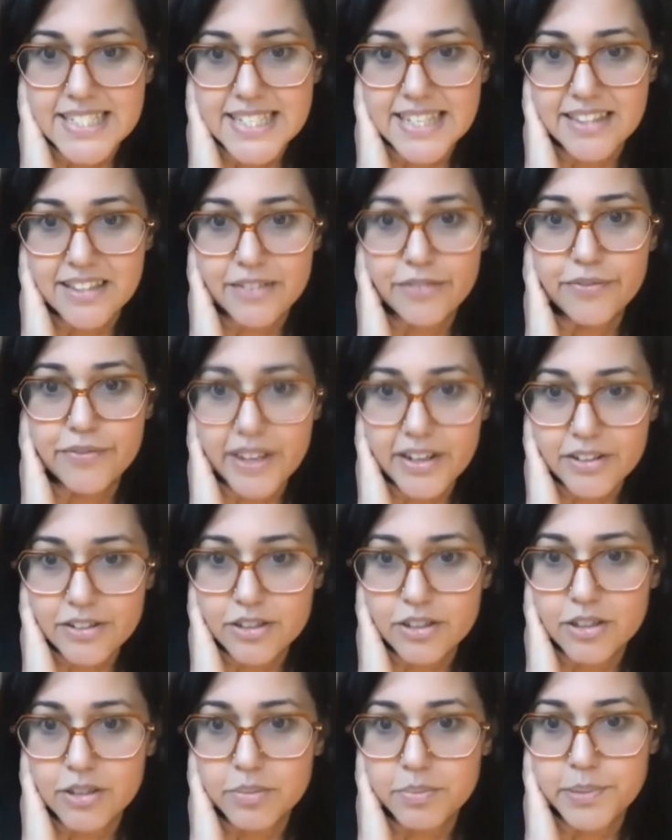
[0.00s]
in the
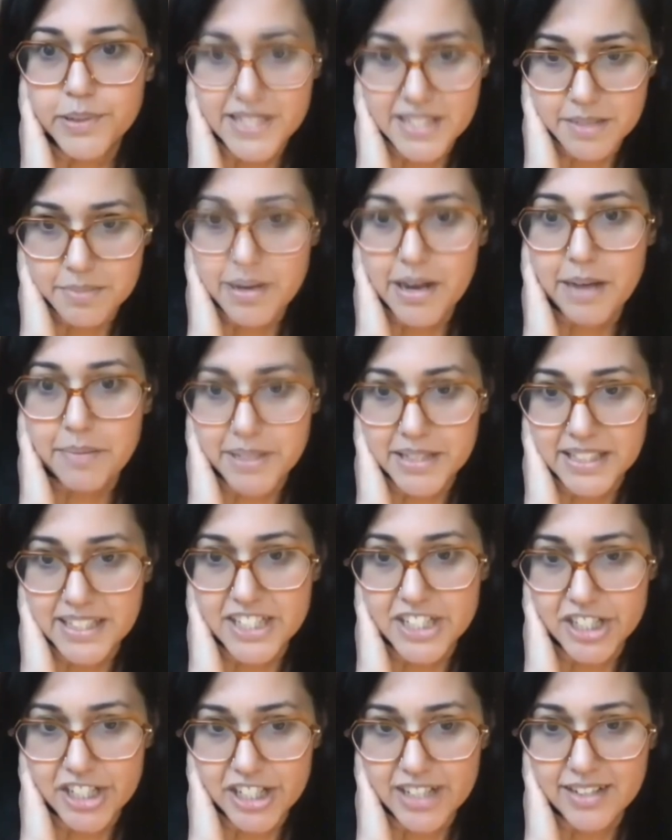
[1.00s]
federal prison
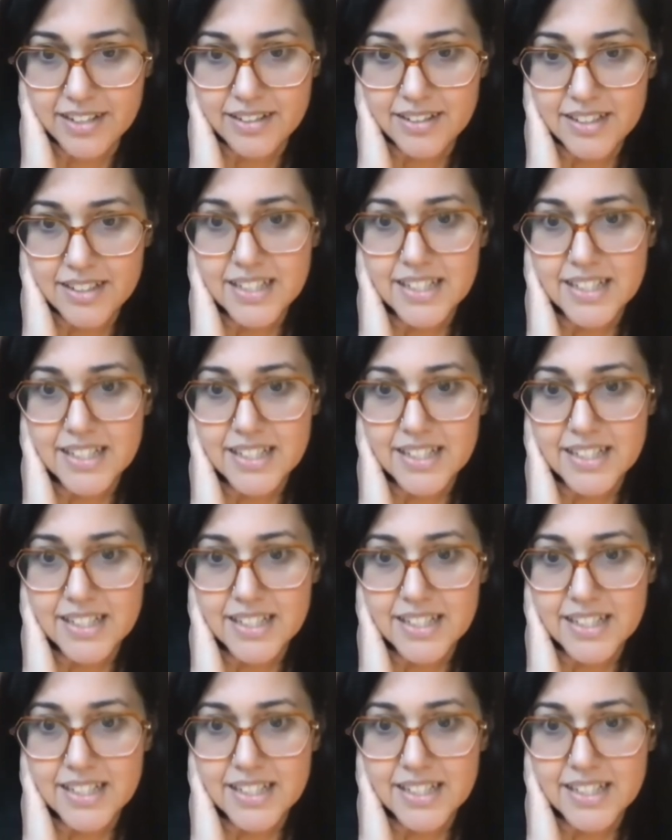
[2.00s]
population